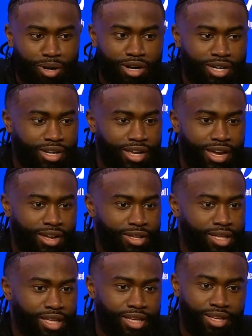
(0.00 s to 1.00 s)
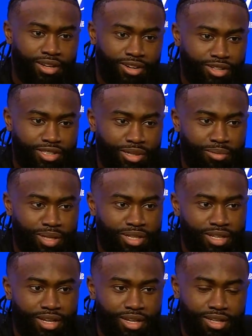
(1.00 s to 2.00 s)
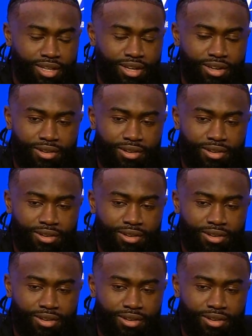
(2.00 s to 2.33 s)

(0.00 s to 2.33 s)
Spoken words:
burn it down or something like that.